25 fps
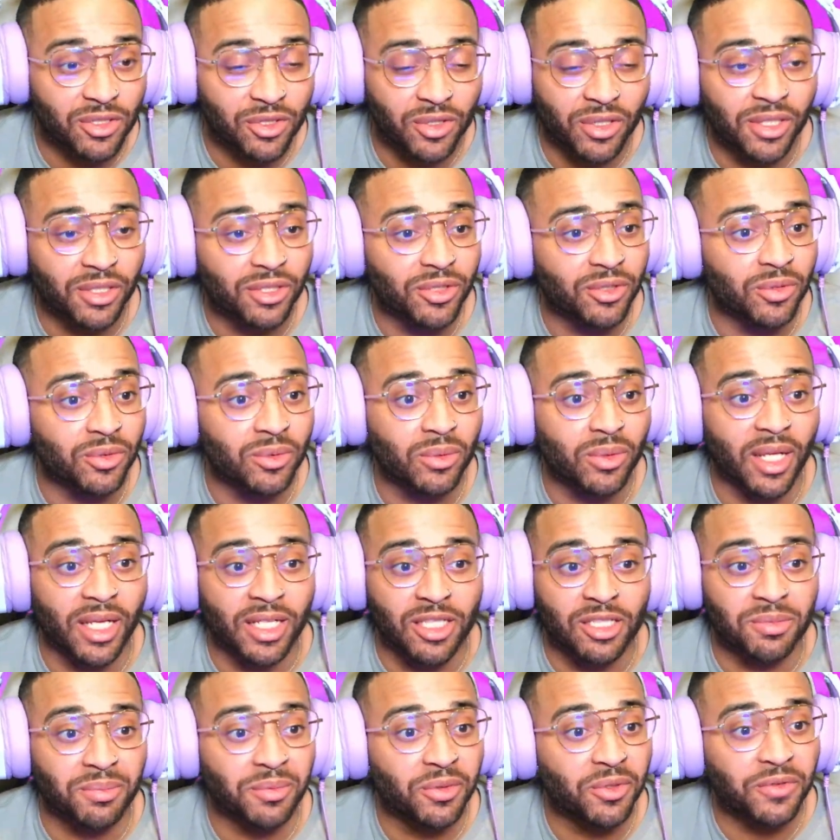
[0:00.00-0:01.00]
You can do
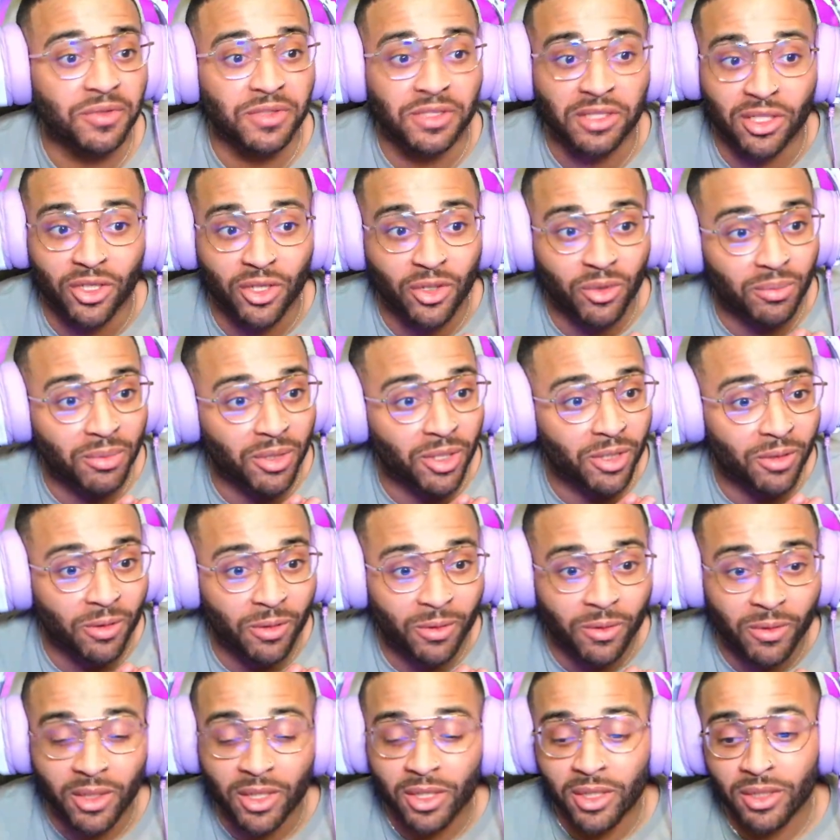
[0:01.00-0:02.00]
like smooth slow-mo.